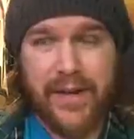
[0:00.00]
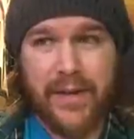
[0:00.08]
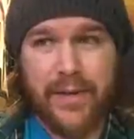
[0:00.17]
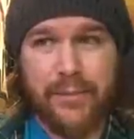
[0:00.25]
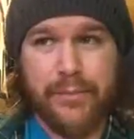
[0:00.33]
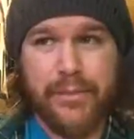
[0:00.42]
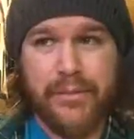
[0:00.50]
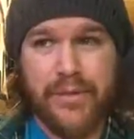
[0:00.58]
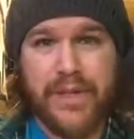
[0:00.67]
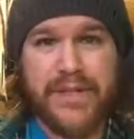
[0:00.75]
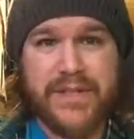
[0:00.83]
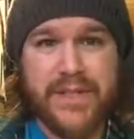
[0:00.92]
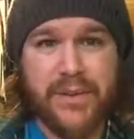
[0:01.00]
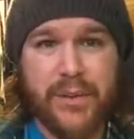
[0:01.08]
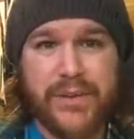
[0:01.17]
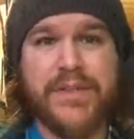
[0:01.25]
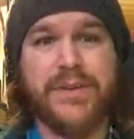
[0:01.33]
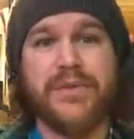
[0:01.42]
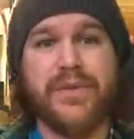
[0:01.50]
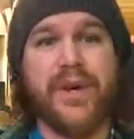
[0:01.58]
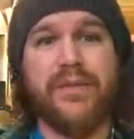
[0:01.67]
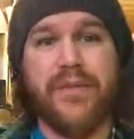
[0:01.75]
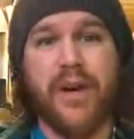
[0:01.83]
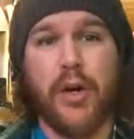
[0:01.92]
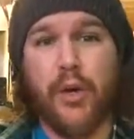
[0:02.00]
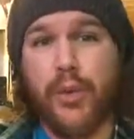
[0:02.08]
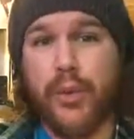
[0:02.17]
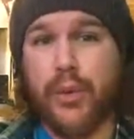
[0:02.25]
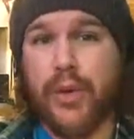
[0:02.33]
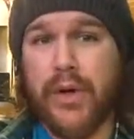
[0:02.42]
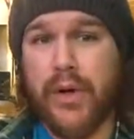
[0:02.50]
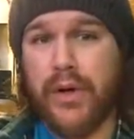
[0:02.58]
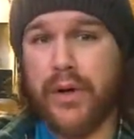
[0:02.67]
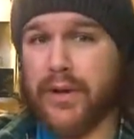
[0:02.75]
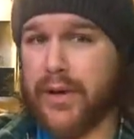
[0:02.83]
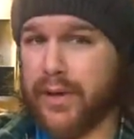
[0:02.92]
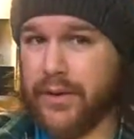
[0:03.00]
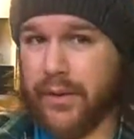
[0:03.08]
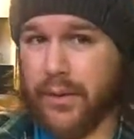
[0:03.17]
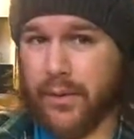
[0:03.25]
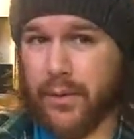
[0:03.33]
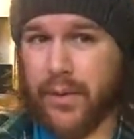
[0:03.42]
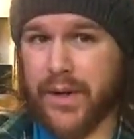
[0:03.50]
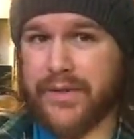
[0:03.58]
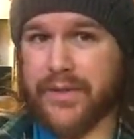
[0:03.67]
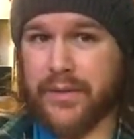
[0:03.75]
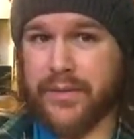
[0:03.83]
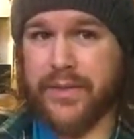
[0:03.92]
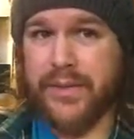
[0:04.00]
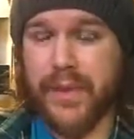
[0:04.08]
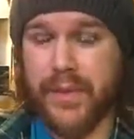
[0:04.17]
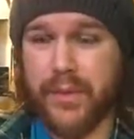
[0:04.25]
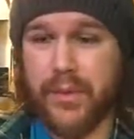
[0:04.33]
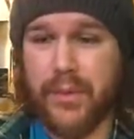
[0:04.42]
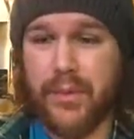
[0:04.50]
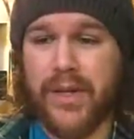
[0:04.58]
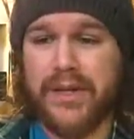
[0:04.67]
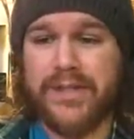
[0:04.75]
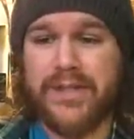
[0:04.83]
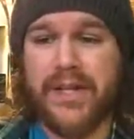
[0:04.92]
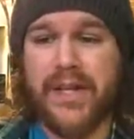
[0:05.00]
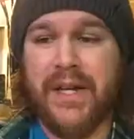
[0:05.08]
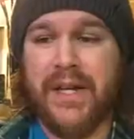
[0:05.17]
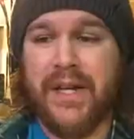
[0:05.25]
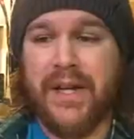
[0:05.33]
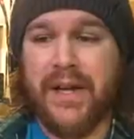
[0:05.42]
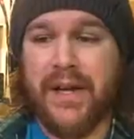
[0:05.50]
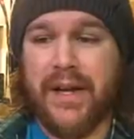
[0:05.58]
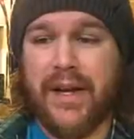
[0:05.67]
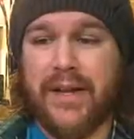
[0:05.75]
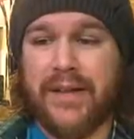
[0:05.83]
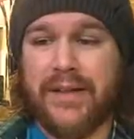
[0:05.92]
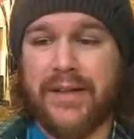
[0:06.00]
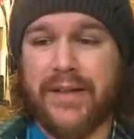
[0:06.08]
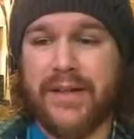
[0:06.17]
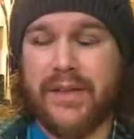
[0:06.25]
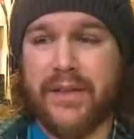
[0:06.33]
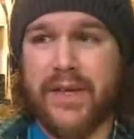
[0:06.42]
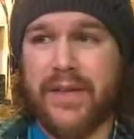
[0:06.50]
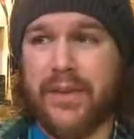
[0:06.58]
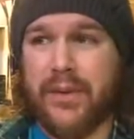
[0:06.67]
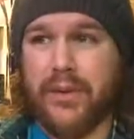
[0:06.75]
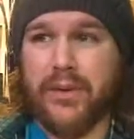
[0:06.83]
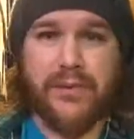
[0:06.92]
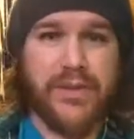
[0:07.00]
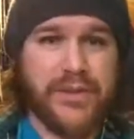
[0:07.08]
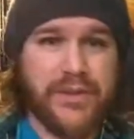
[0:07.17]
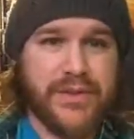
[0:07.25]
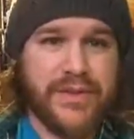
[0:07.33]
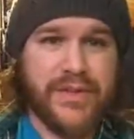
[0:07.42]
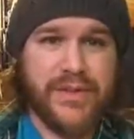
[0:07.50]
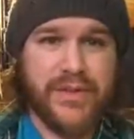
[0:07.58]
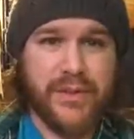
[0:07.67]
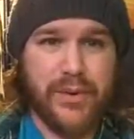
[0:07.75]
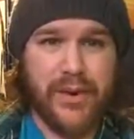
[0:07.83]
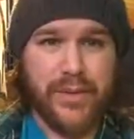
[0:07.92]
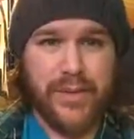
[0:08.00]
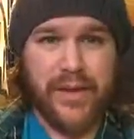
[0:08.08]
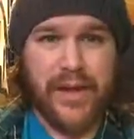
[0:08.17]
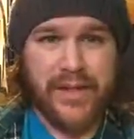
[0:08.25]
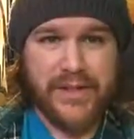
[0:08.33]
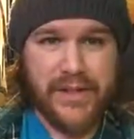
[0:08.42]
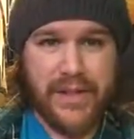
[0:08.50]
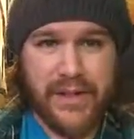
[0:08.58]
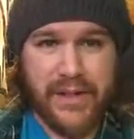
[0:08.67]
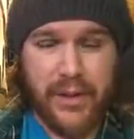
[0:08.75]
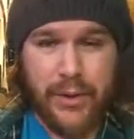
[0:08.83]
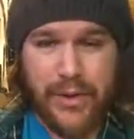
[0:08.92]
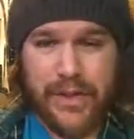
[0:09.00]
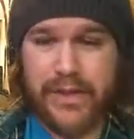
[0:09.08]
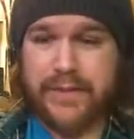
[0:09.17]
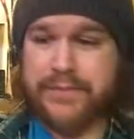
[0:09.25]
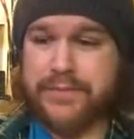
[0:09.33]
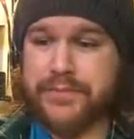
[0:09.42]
saw him pre-Secret Wars, he was trying to figure out who the other Thor was, who the female Thor was. And, he had the whole original sin story with Angela and Loki